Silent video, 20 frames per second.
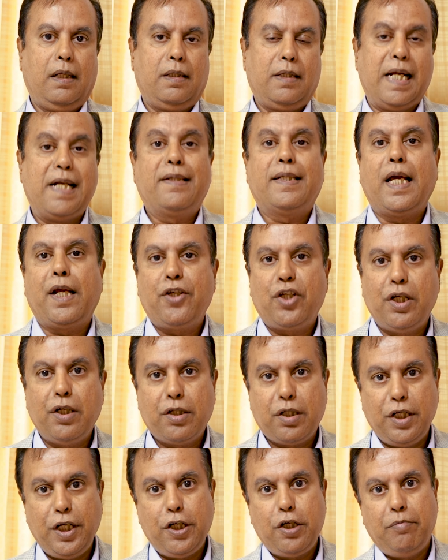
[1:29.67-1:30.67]

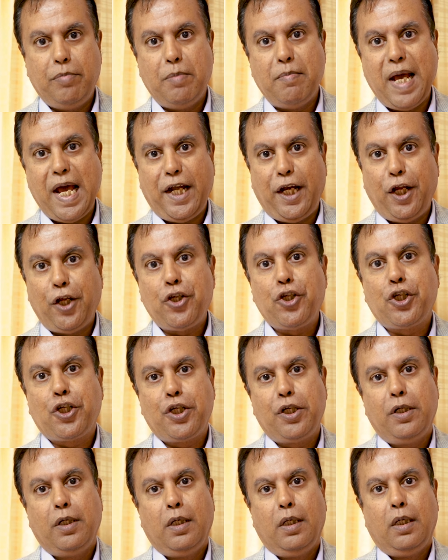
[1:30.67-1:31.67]
transactions need to be
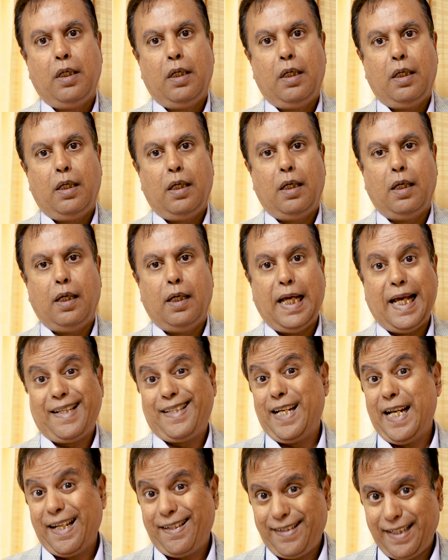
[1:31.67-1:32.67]
managed
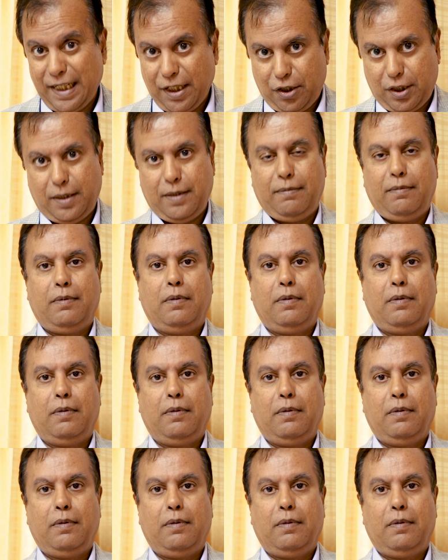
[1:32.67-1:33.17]
as an asset,